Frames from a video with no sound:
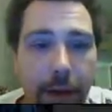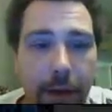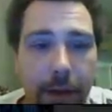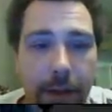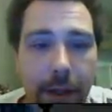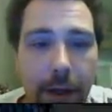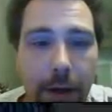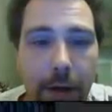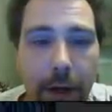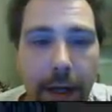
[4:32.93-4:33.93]

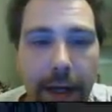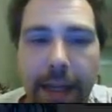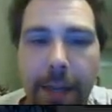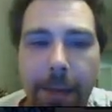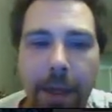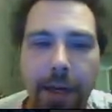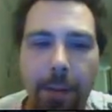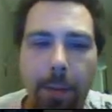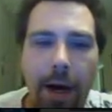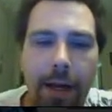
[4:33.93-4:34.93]
So, and I keep getting a
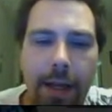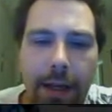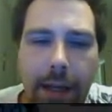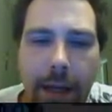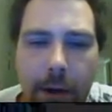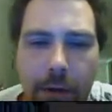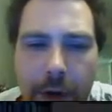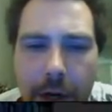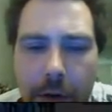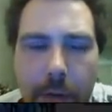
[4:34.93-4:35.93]
body indicator over
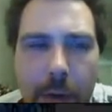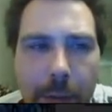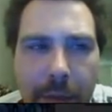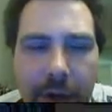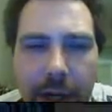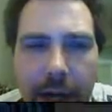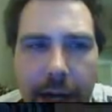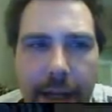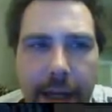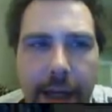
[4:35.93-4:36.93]
there. I don't remember
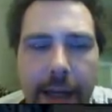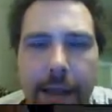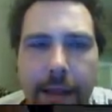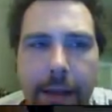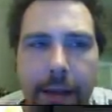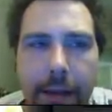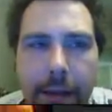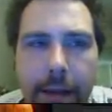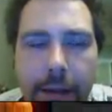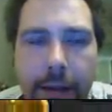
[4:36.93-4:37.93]
dying again.
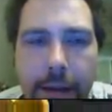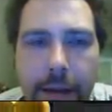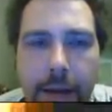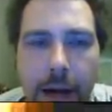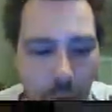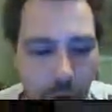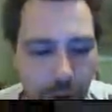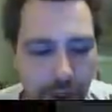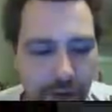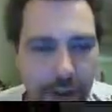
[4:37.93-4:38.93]
I'm wondering
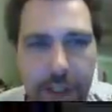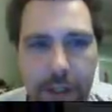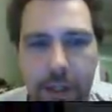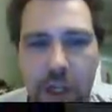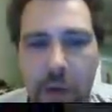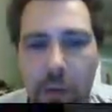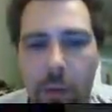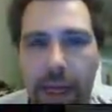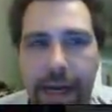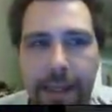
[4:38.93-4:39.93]
if it's just still telling me where my
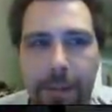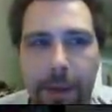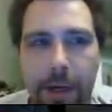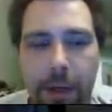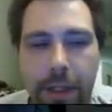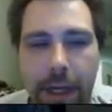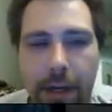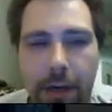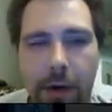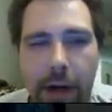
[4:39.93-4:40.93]
last body was. I don't
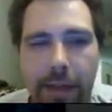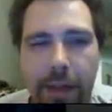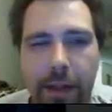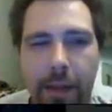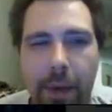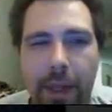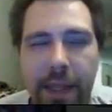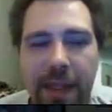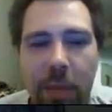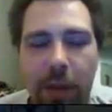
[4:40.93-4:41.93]
know. I think maybe
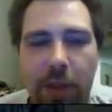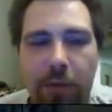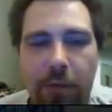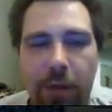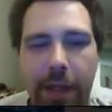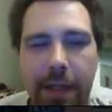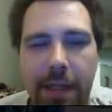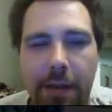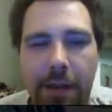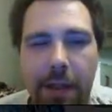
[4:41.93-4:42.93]
that's something they should fix.
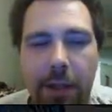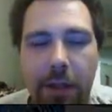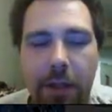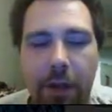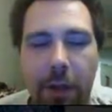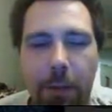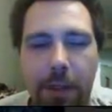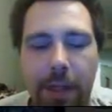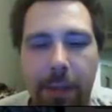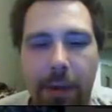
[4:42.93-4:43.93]
Like, I know the developers
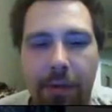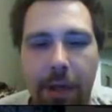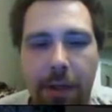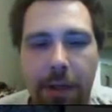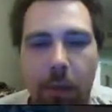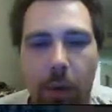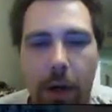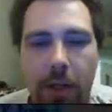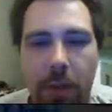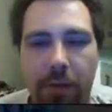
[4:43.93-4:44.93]
like my videos. They
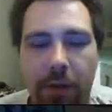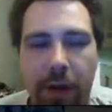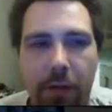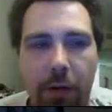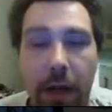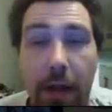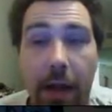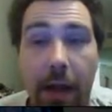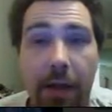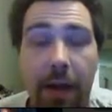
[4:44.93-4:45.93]
watch them. They favor I,
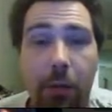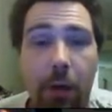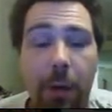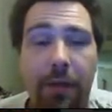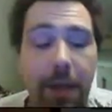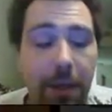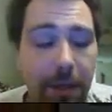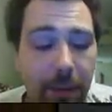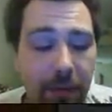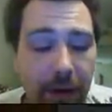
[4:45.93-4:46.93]
I, every one of my videos has
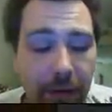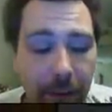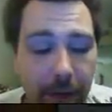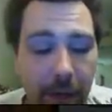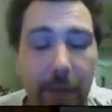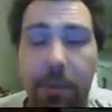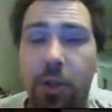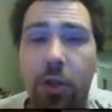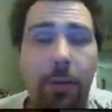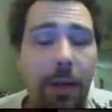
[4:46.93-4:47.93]
been favorited by them. I'm
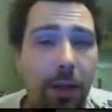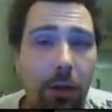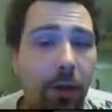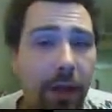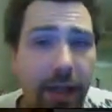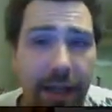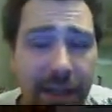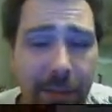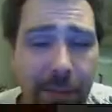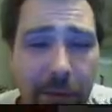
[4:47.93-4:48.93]
sure I'm not the only one, like I've
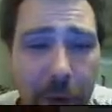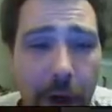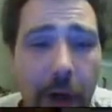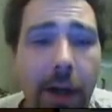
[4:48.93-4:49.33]
said before.